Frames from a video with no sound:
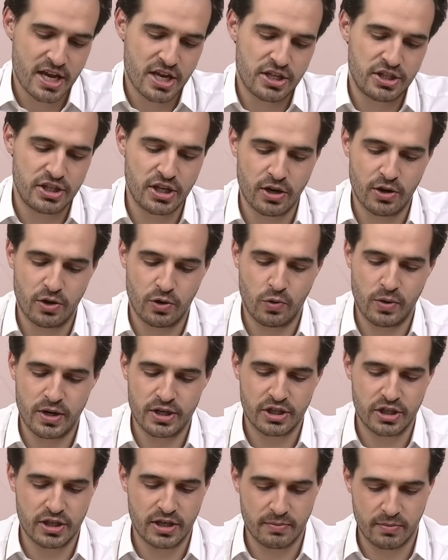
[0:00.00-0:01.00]
So
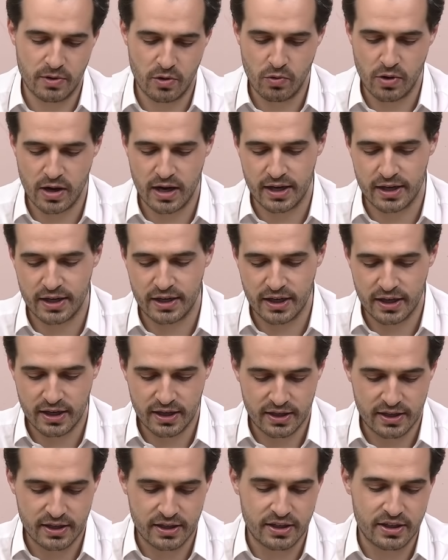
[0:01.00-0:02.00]
question number 1,
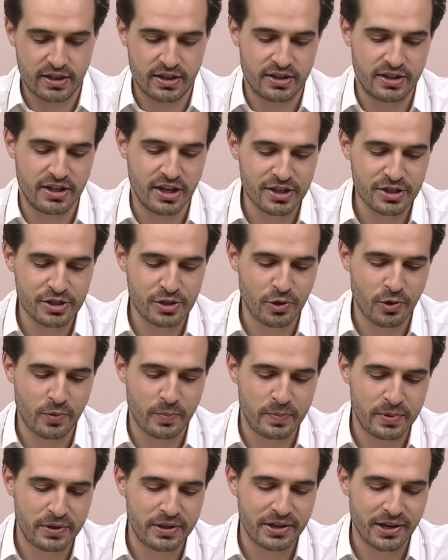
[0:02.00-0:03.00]
does your
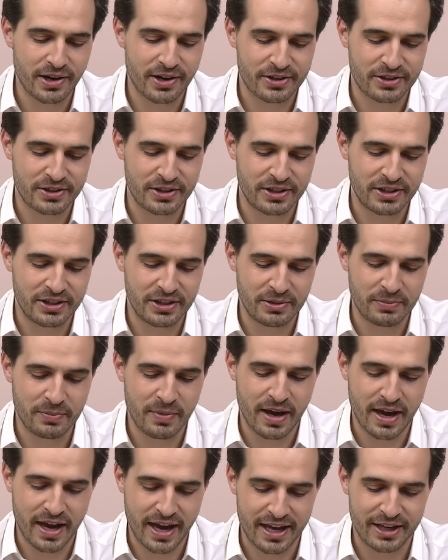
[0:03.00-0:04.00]
PR
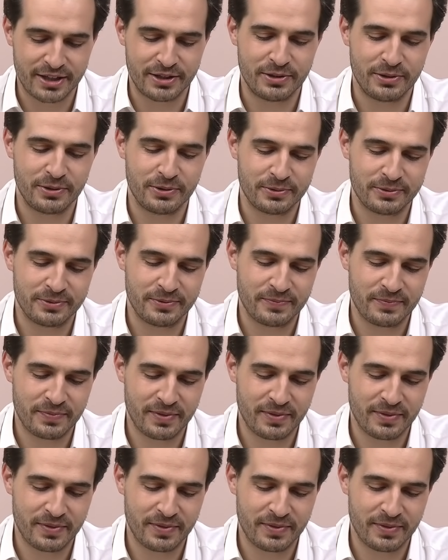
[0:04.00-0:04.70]
team hate you?